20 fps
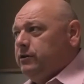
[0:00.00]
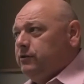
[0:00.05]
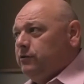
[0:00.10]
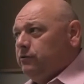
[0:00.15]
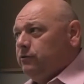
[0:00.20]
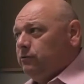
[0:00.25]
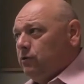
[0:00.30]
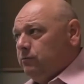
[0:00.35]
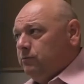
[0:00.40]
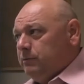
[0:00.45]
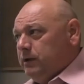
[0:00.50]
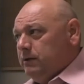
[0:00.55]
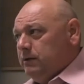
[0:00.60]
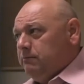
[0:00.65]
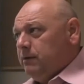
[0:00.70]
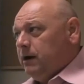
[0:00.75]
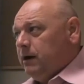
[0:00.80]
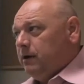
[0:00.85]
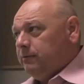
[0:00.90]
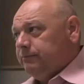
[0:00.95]
under the Roman
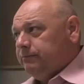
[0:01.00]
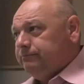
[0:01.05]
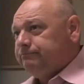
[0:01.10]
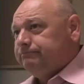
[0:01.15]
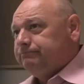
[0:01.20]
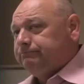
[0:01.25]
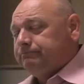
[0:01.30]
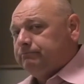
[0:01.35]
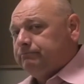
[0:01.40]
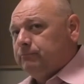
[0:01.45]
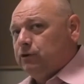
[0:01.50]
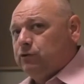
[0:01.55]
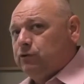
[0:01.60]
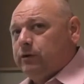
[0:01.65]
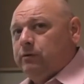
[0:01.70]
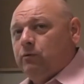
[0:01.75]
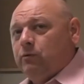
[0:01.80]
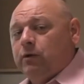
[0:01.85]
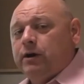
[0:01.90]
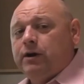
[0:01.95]
Empire
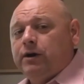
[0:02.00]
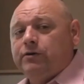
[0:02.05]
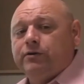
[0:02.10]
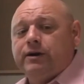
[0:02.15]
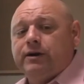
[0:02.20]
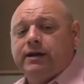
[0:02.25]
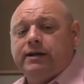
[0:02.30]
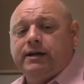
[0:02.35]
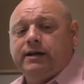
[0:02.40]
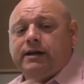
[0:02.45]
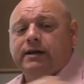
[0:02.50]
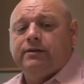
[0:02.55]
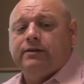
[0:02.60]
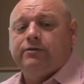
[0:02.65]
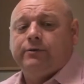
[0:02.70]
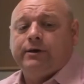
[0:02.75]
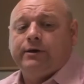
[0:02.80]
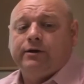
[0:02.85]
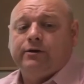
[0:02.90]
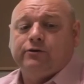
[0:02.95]
between 100 AD
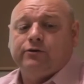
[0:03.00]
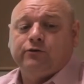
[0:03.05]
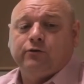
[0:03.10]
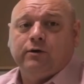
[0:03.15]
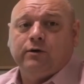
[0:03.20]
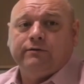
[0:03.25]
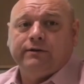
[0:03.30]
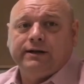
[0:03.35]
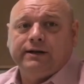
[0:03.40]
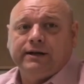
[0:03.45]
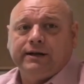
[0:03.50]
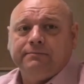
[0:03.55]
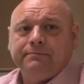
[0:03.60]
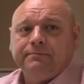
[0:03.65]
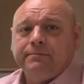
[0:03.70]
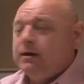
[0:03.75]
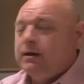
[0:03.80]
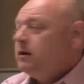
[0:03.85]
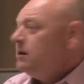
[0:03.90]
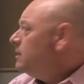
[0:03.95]
and 312 AD.
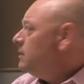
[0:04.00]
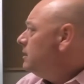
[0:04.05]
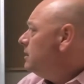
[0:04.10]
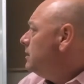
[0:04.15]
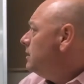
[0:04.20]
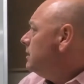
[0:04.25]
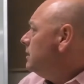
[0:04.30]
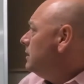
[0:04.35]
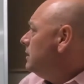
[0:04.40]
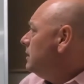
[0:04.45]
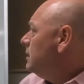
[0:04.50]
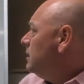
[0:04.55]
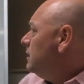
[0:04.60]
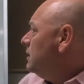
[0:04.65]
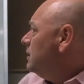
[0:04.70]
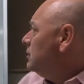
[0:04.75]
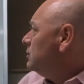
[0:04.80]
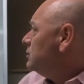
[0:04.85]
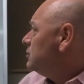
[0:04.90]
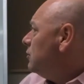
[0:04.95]

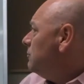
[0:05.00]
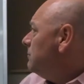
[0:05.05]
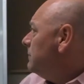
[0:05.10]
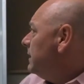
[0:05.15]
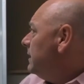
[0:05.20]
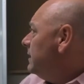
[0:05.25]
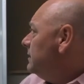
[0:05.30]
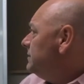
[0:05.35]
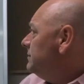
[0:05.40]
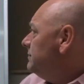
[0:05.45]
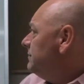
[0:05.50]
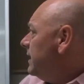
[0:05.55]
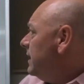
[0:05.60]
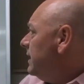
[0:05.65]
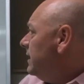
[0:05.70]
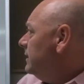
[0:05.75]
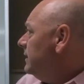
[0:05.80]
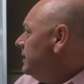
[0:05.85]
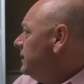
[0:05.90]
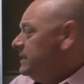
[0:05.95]
So, because of
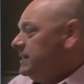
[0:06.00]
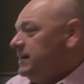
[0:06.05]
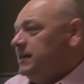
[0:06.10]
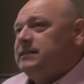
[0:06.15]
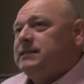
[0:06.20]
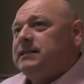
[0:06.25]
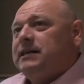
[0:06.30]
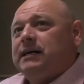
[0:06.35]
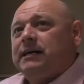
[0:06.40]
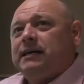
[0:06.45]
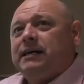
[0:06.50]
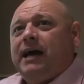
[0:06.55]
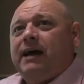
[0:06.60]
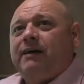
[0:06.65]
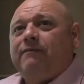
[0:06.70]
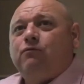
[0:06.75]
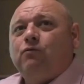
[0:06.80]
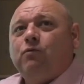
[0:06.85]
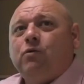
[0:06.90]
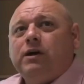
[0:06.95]
that, it does not
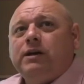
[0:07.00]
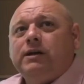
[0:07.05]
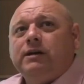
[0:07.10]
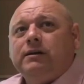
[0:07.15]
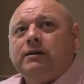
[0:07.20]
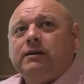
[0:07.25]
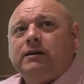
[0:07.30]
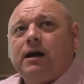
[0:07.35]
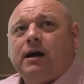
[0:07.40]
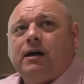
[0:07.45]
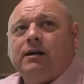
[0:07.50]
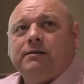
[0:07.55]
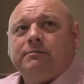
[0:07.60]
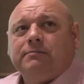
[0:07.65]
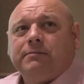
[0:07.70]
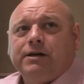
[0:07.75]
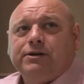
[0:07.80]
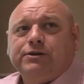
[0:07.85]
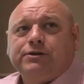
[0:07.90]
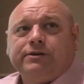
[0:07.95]
have one
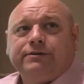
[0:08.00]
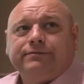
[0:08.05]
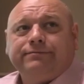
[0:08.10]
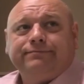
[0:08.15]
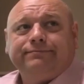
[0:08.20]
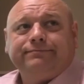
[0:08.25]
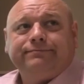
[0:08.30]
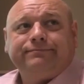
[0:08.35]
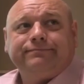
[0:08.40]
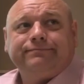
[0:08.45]
condemnation.